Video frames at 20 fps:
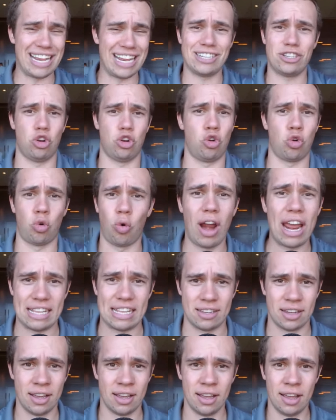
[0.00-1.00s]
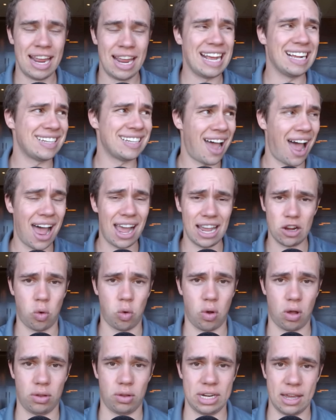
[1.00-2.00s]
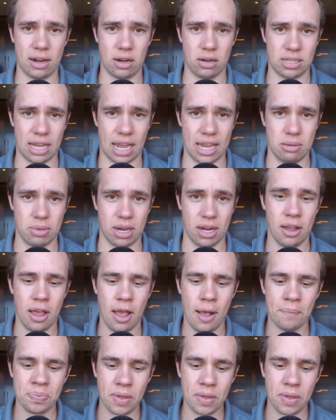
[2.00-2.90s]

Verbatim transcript: It's great. It's high-quality entertainment.